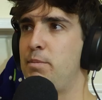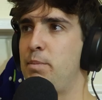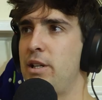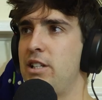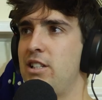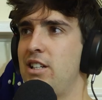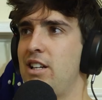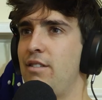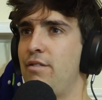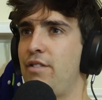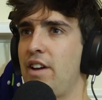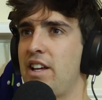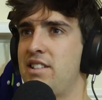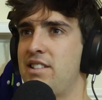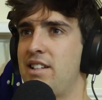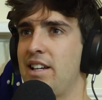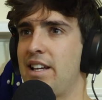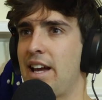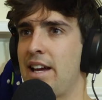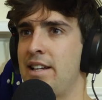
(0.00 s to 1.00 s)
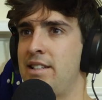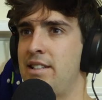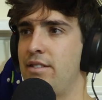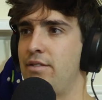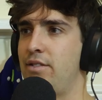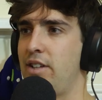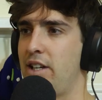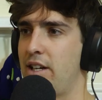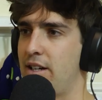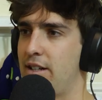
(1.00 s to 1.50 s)
been an
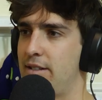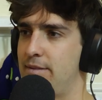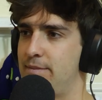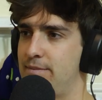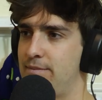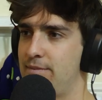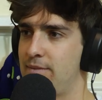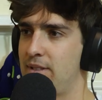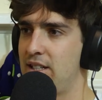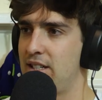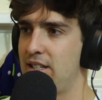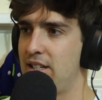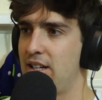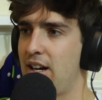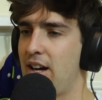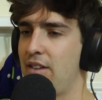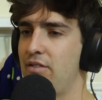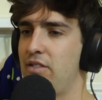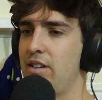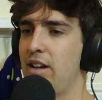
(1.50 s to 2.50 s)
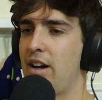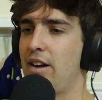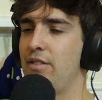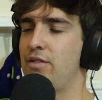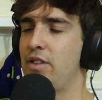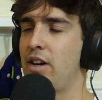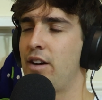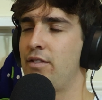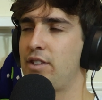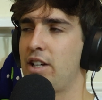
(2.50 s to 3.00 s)
investigative year.
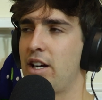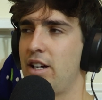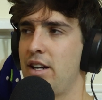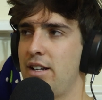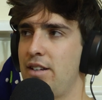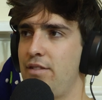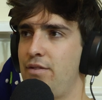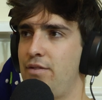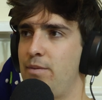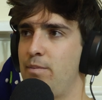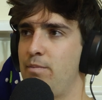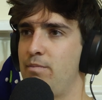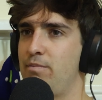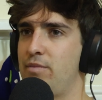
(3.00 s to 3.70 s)
I've kind of